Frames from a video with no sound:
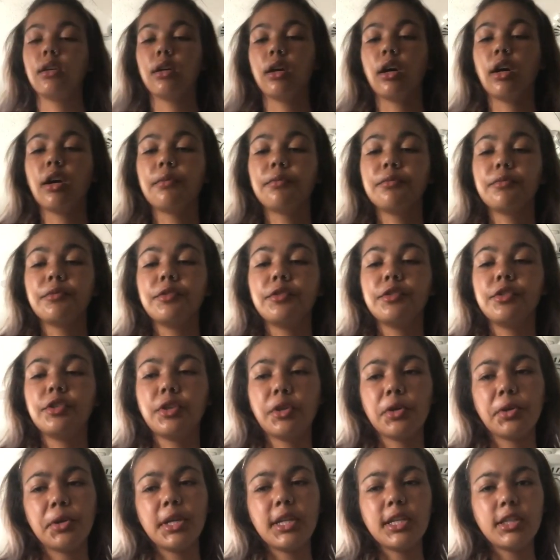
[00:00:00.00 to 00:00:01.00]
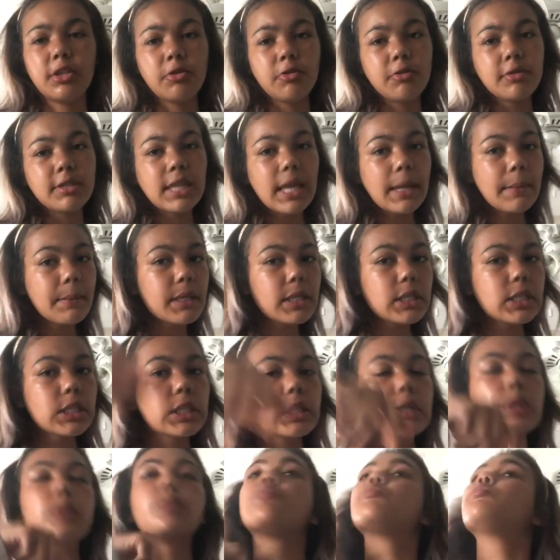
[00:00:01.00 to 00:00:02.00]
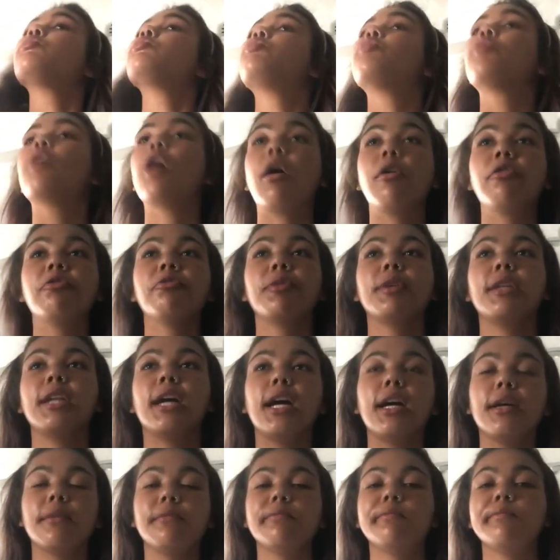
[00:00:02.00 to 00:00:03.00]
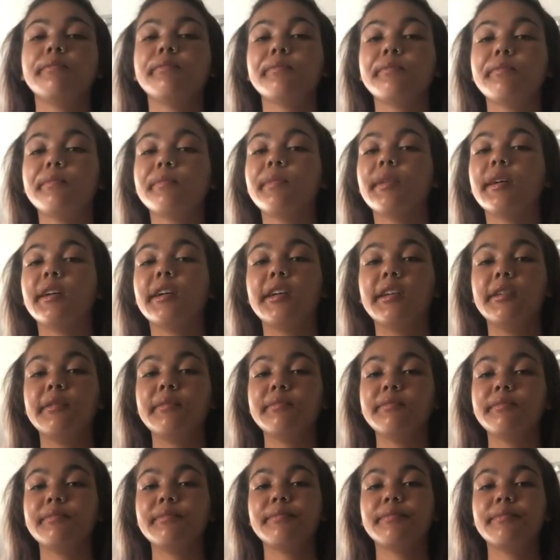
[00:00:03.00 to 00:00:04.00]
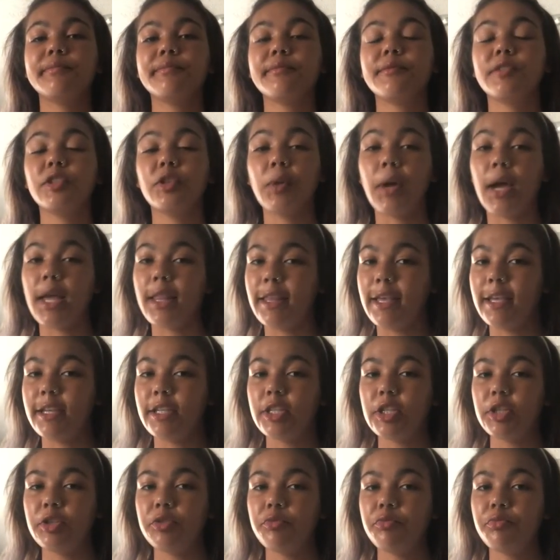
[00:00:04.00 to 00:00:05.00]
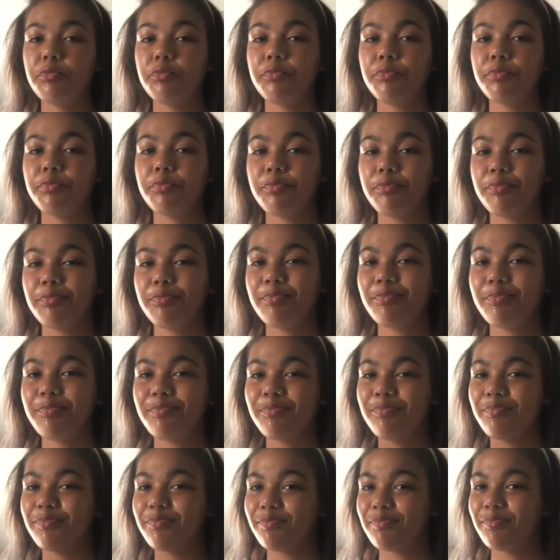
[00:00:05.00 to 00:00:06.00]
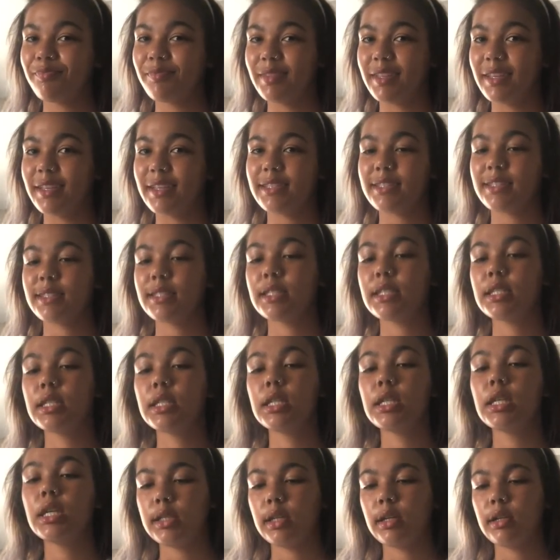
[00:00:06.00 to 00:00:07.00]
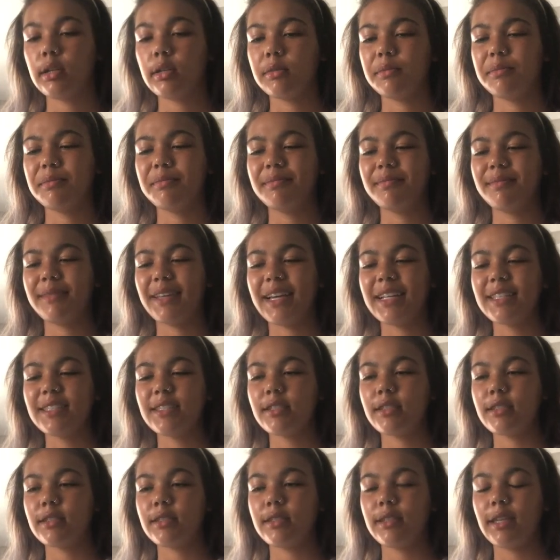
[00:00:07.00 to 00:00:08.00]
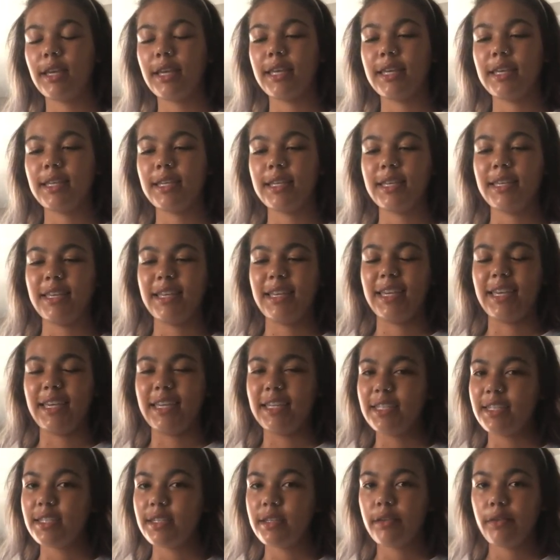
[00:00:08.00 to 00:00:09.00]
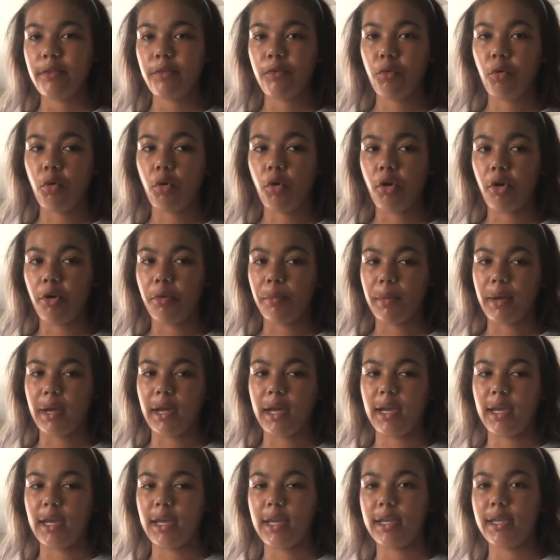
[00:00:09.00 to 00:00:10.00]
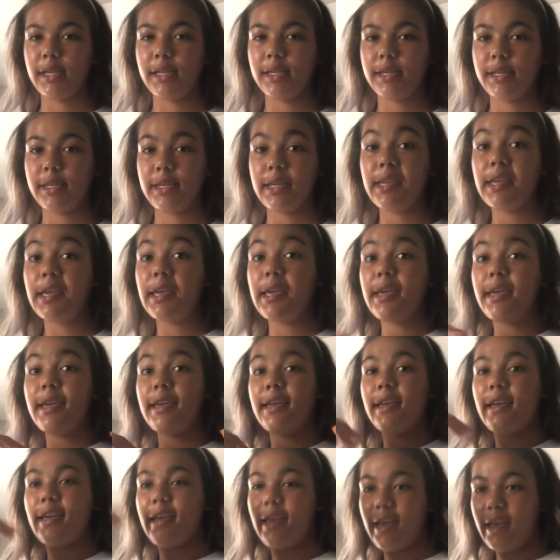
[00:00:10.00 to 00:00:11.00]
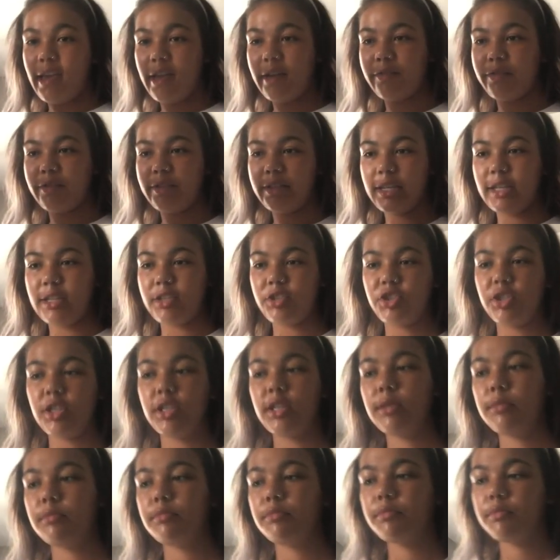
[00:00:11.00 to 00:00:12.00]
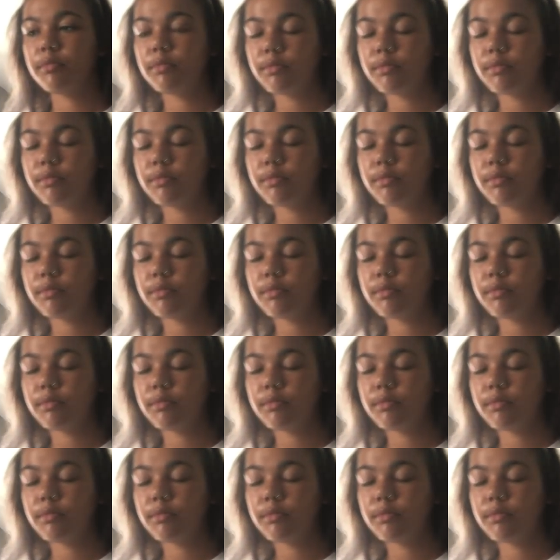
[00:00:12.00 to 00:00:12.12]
Do you need to use that much? Probably not. But do I like to? Yes. That's, like, it for my everyday shit.